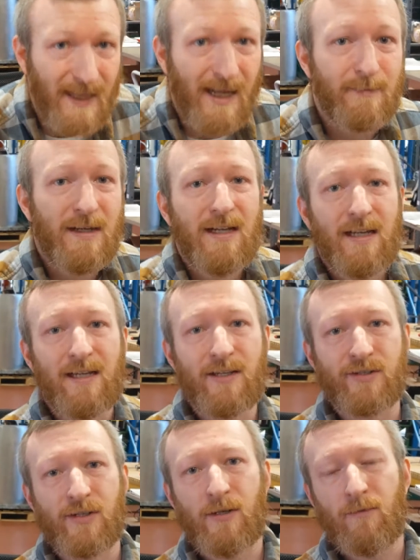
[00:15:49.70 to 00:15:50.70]
lab
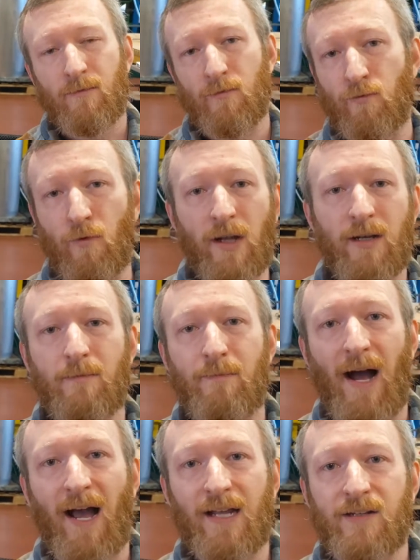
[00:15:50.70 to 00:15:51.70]
is run
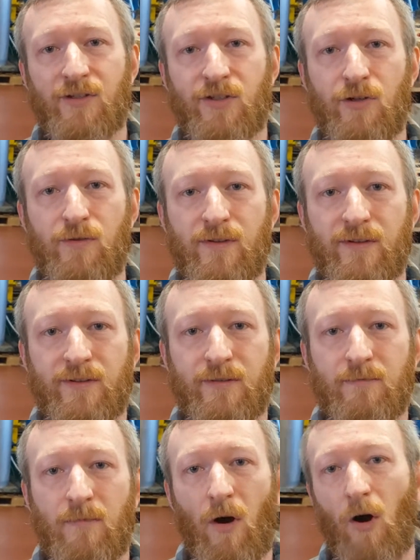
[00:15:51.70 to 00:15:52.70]
by students.
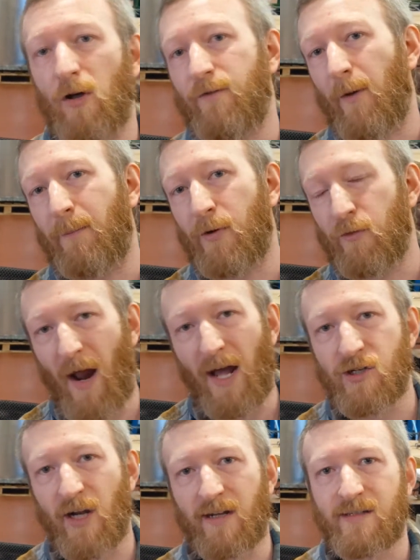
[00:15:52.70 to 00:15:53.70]
All of our
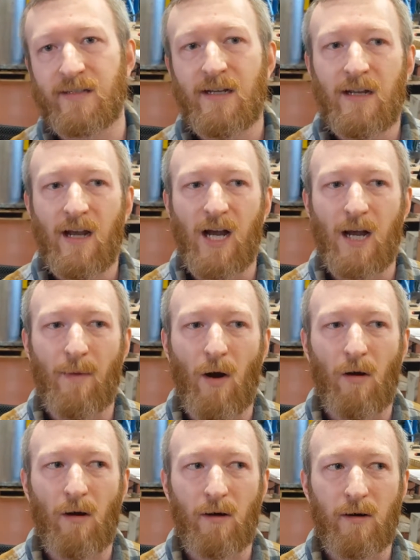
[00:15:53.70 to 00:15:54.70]
projects
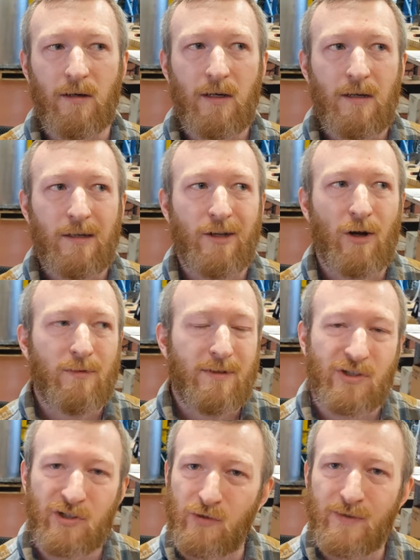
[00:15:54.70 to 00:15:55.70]
are
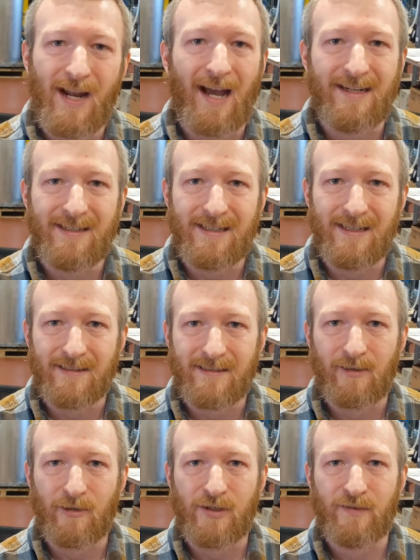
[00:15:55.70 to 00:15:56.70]
student ideas
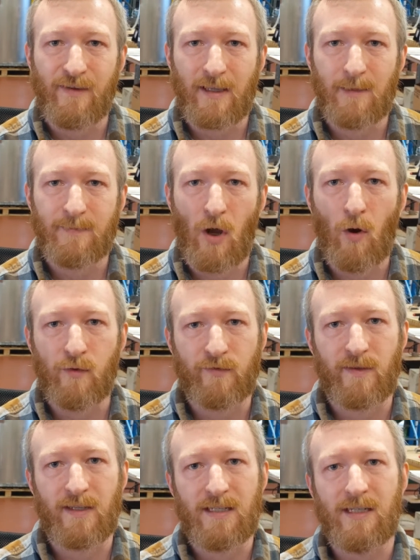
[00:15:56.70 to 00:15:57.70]
that are developed
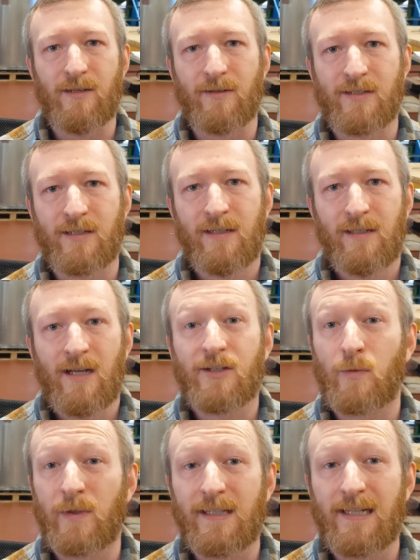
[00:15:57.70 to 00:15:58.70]
over the years. It's
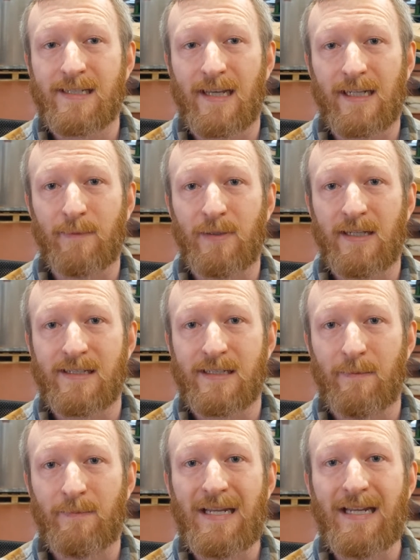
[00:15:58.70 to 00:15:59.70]
a really exciting place
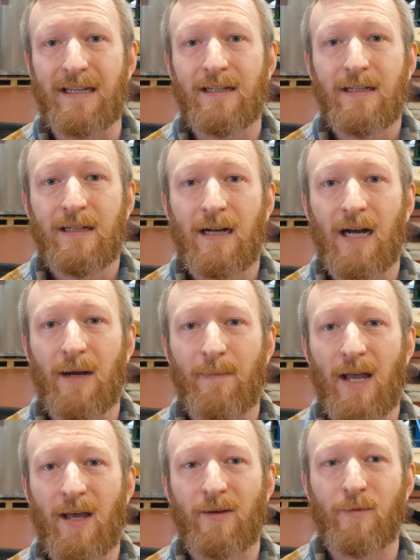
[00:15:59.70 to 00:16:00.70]
to be,
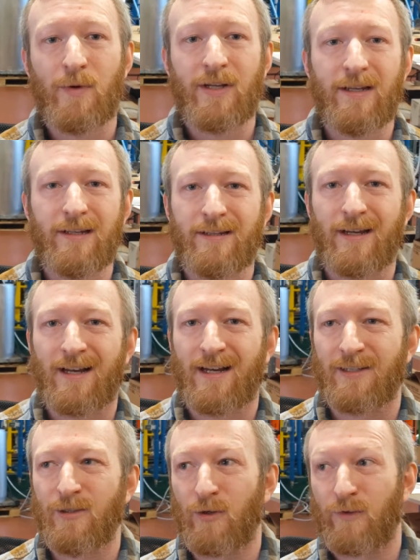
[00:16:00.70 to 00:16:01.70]
and we
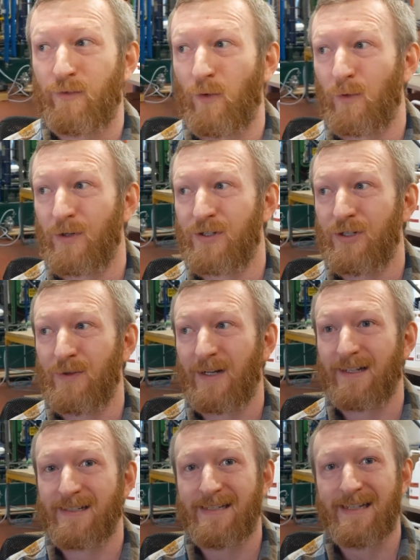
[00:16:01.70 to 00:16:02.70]
look forward to
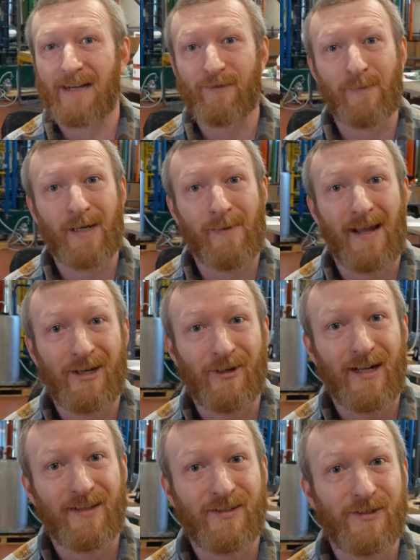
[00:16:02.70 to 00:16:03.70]
seeing everybody back here
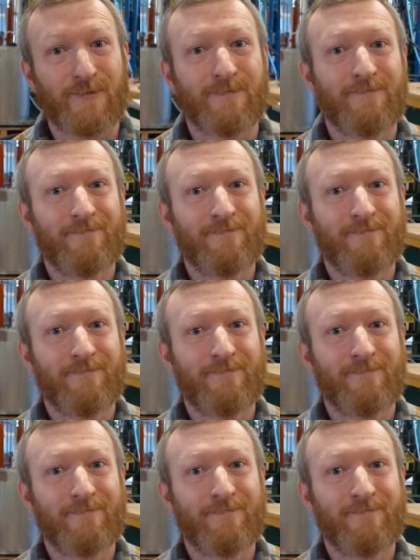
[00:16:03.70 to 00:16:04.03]
again soon.